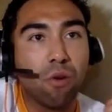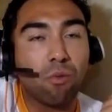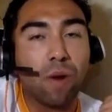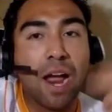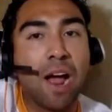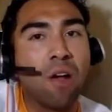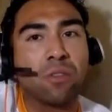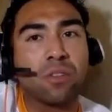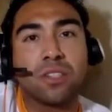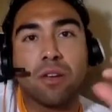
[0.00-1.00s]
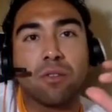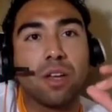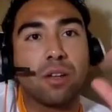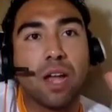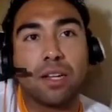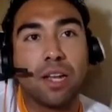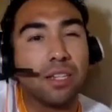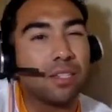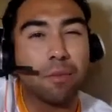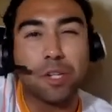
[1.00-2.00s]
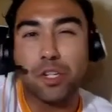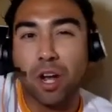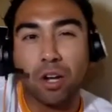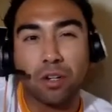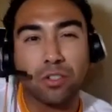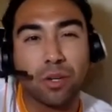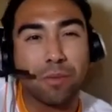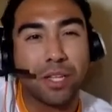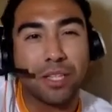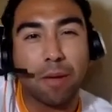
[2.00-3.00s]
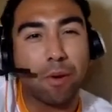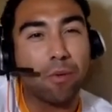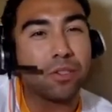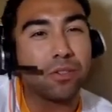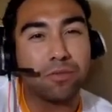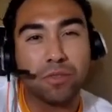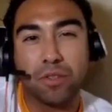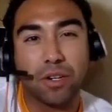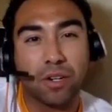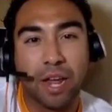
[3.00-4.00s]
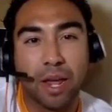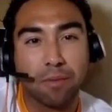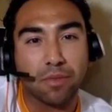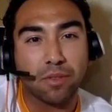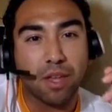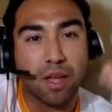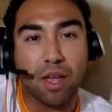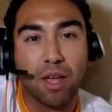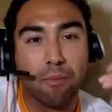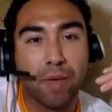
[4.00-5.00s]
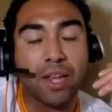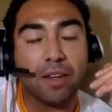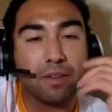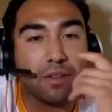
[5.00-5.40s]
around because I got Tommy John or something like that. But I went to a few of their games. I met